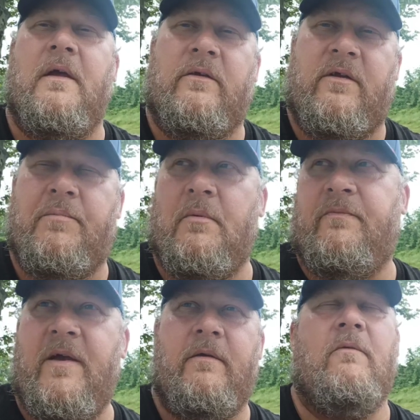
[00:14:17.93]
of things to
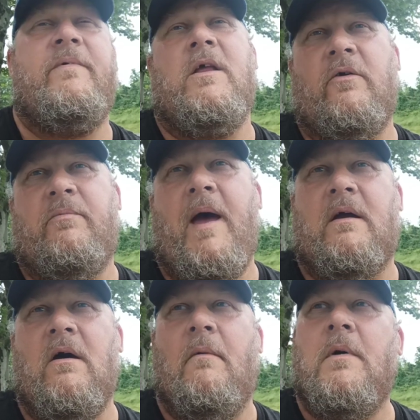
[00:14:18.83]
put videos
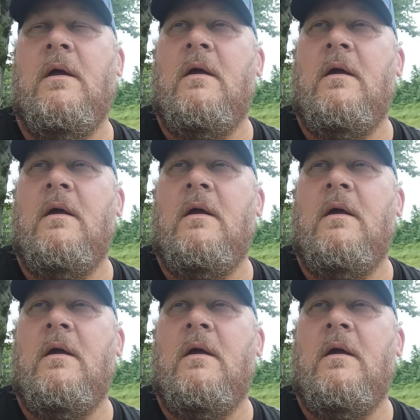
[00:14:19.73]
back up.